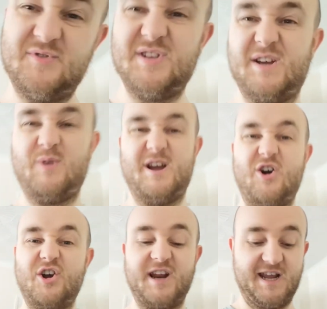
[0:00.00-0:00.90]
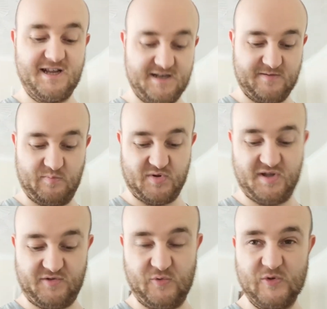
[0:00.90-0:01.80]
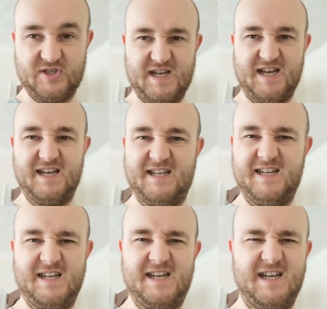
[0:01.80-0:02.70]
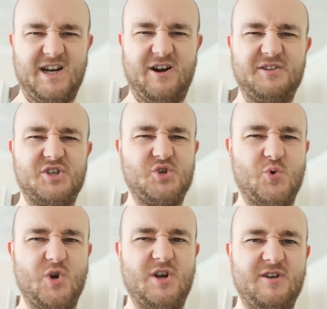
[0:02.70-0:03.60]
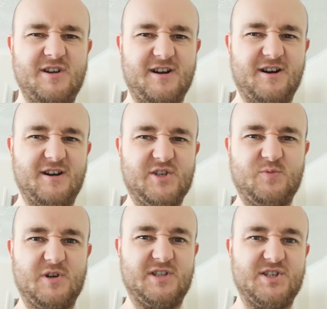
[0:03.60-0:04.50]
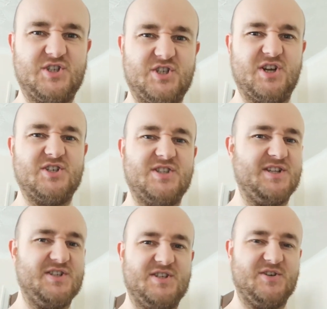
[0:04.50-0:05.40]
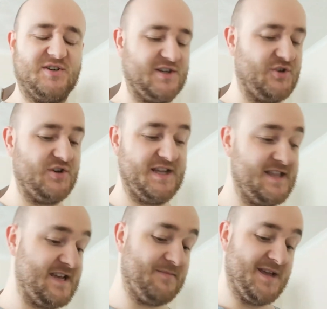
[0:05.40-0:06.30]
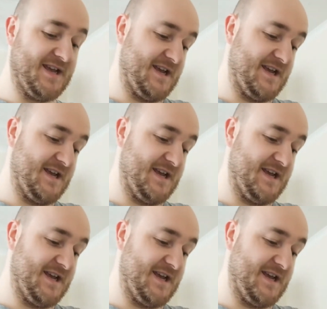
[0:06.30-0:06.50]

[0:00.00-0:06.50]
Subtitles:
Really quite hungry. But those artichoke hearts were disgusting, so I couldn't eat them.